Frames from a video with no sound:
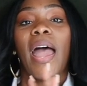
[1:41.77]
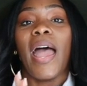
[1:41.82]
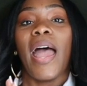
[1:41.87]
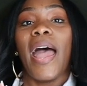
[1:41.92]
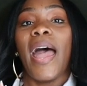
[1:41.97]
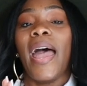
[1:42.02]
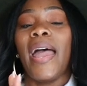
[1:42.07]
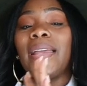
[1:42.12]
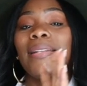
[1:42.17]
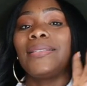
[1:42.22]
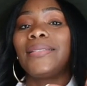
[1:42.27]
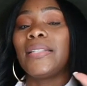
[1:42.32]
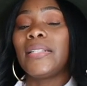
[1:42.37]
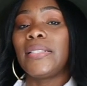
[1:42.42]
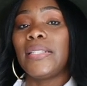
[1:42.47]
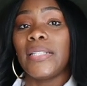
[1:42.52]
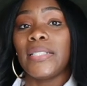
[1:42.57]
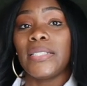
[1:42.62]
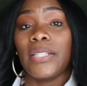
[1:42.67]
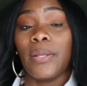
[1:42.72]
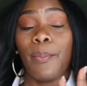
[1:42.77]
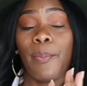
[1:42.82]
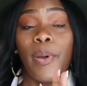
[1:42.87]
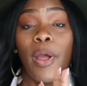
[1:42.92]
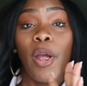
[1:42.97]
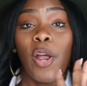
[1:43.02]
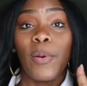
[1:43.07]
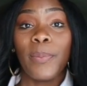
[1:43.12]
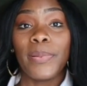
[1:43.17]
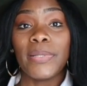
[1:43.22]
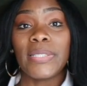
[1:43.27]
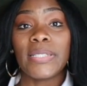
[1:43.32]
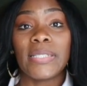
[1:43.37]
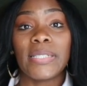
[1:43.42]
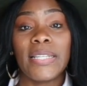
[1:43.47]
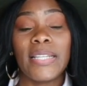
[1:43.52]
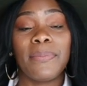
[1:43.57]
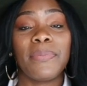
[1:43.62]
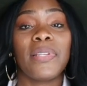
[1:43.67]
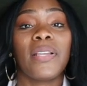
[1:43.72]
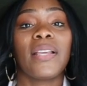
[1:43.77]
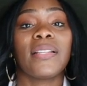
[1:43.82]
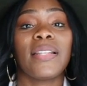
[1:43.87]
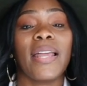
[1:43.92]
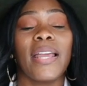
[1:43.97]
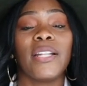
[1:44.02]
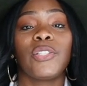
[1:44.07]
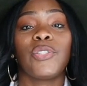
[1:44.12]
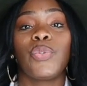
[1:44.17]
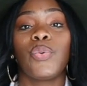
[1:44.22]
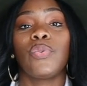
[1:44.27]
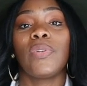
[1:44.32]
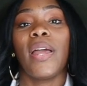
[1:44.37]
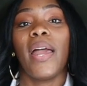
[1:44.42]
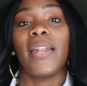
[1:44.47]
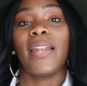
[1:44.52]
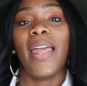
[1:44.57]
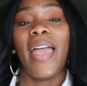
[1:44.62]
I did this purposely because I do not